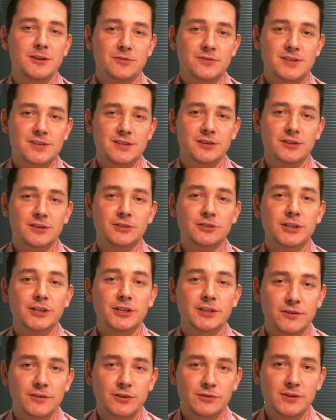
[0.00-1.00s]
steer
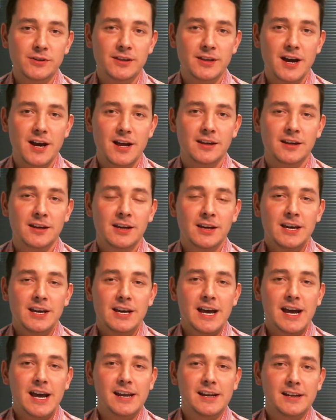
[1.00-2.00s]
clear of doing that
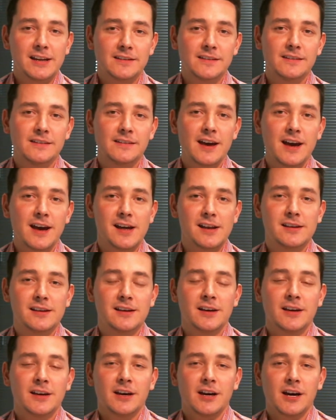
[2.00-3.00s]
and instead
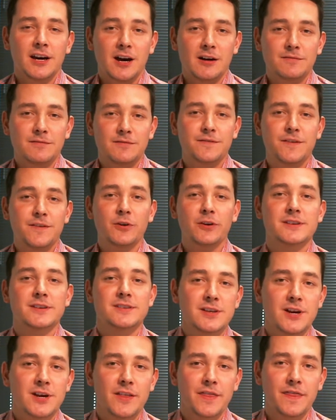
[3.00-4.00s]
uh,
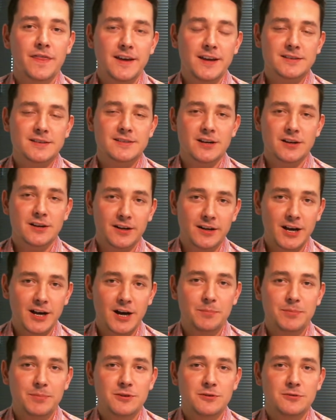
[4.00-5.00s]
focus on things that are going to
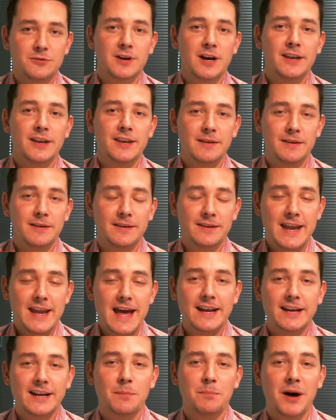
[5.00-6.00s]
help you
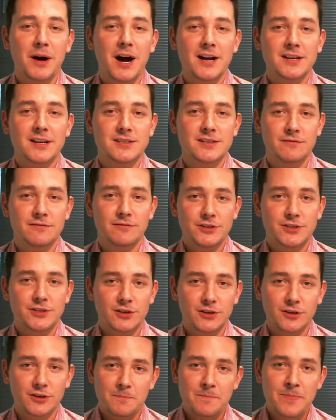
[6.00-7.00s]
net a positive
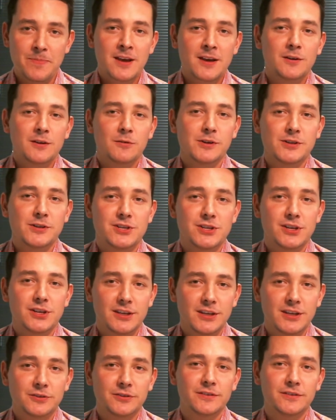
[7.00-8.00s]
return, which
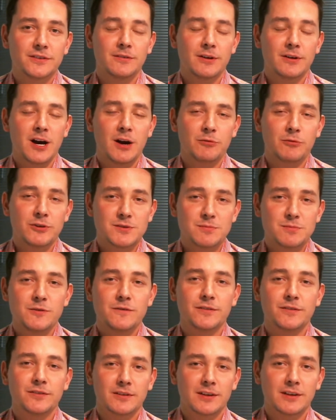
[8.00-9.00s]
yield, uh, which
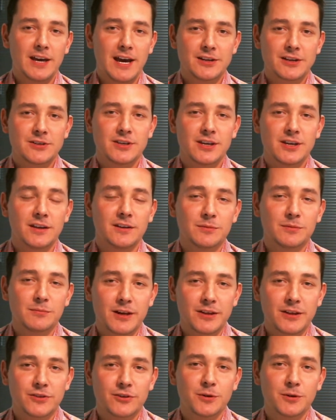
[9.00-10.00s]
moves actually into my
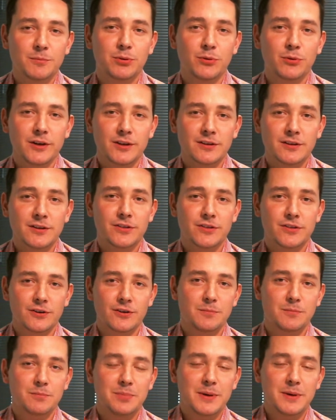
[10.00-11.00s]
third point, the
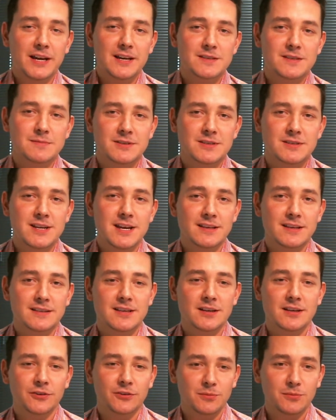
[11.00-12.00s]
third biggest mistake
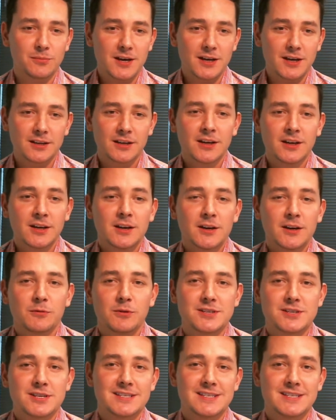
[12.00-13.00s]
sellers make,
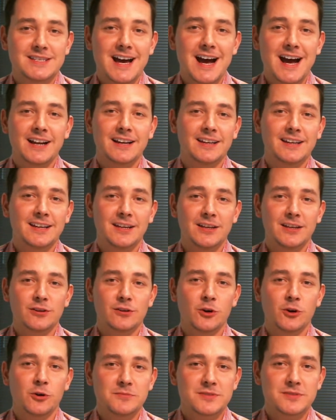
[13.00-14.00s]
which is not getting their
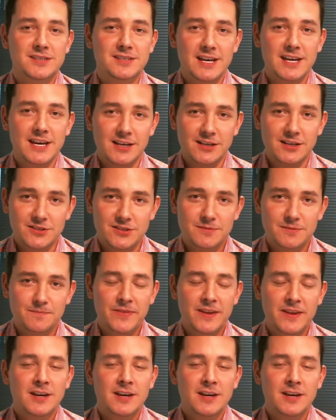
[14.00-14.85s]
home staged.